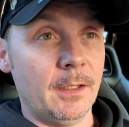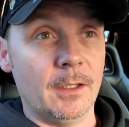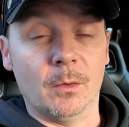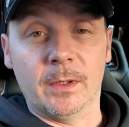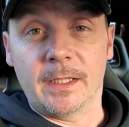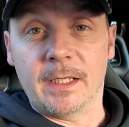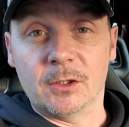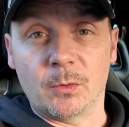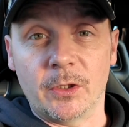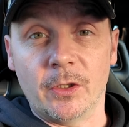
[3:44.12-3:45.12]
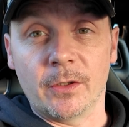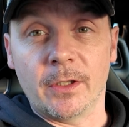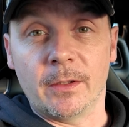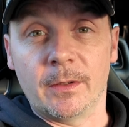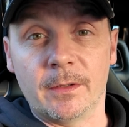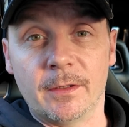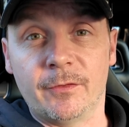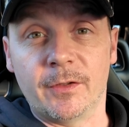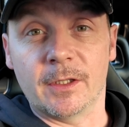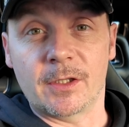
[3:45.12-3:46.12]
You know, when the kids were younger,
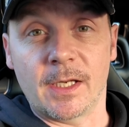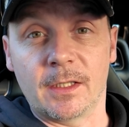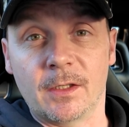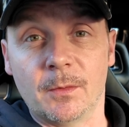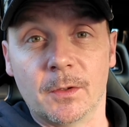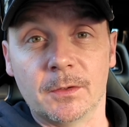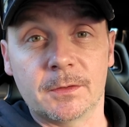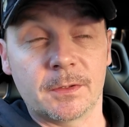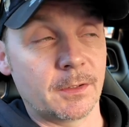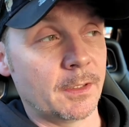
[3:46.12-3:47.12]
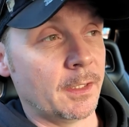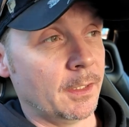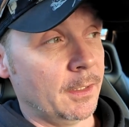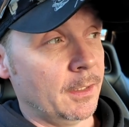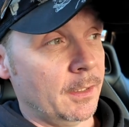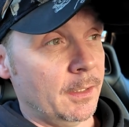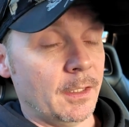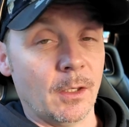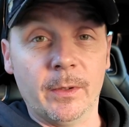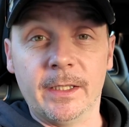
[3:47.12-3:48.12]
if you'd have said, do you want
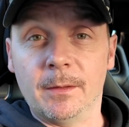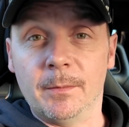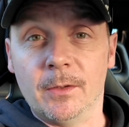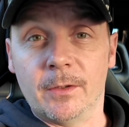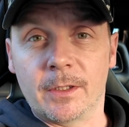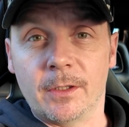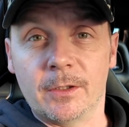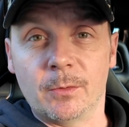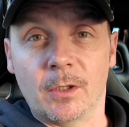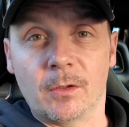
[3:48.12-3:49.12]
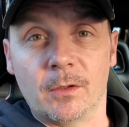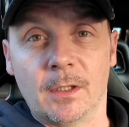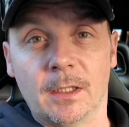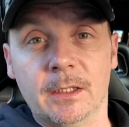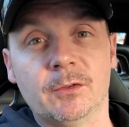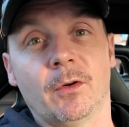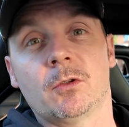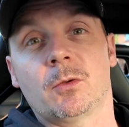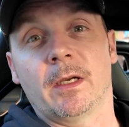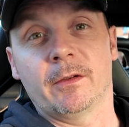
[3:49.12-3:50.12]
a week in Mallorca or do you want to go to the Leeds
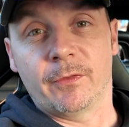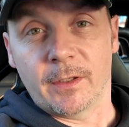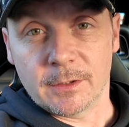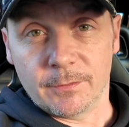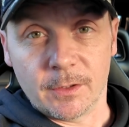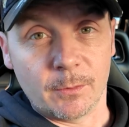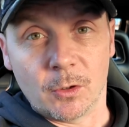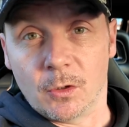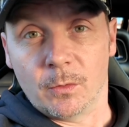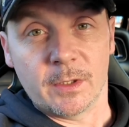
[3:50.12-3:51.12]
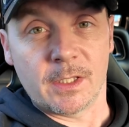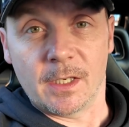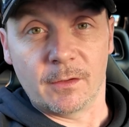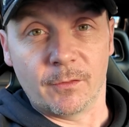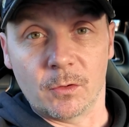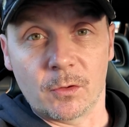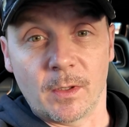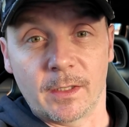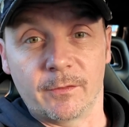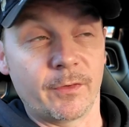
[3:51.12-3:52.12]
Volkswagen Festival, they would always said the
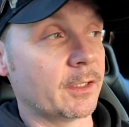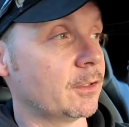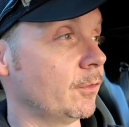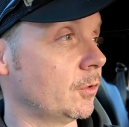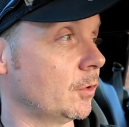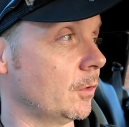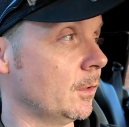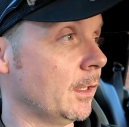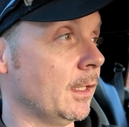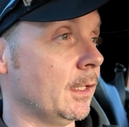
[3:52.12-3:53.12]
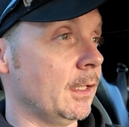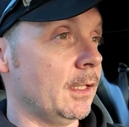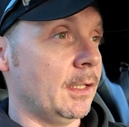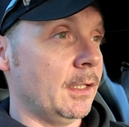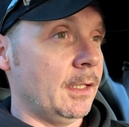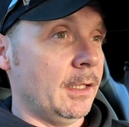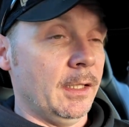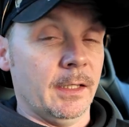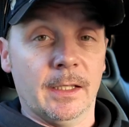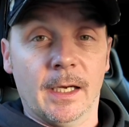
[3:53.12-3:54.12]
Volkswagen Festival. So
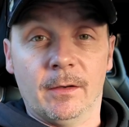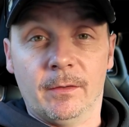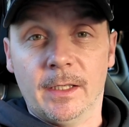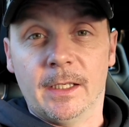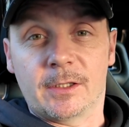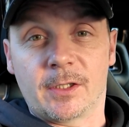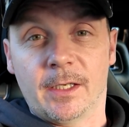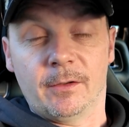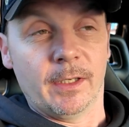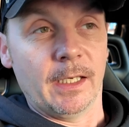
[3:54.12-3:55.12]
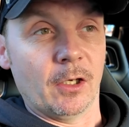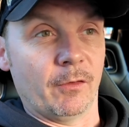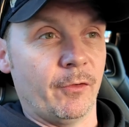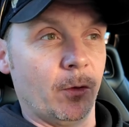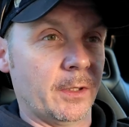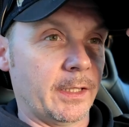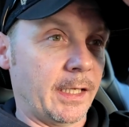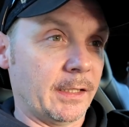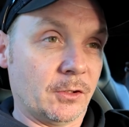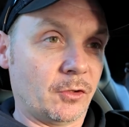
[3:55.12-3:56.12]
yeah, really excited, really looking forward to
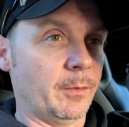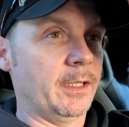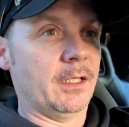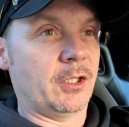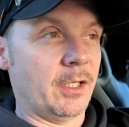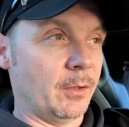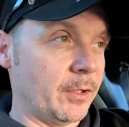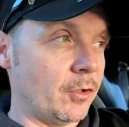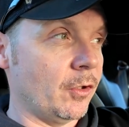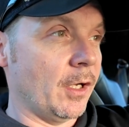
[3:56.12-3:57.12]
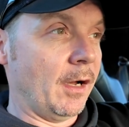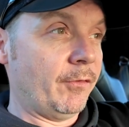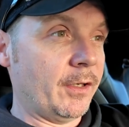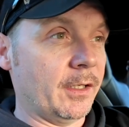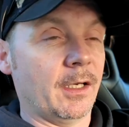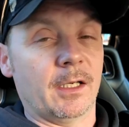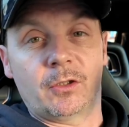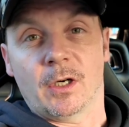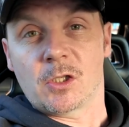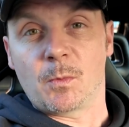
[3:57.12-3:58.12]
getting some in this year. We do have a
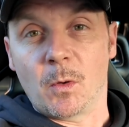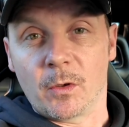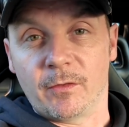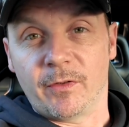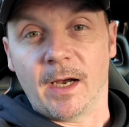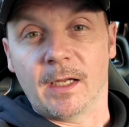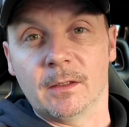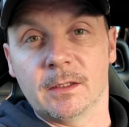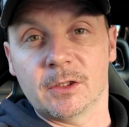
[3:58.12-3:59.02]
transporter van.